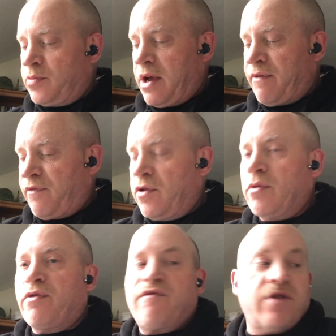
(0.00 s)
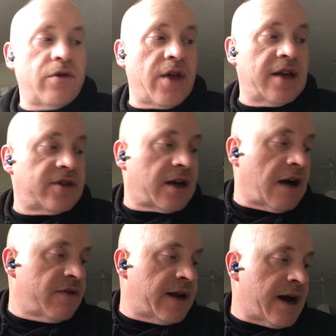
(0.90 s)
We have a few few things to
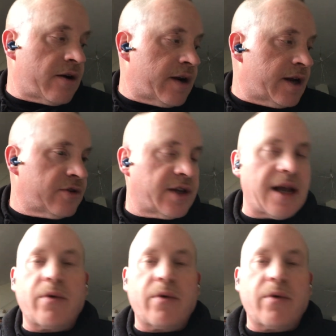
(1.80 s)
cover down on here today.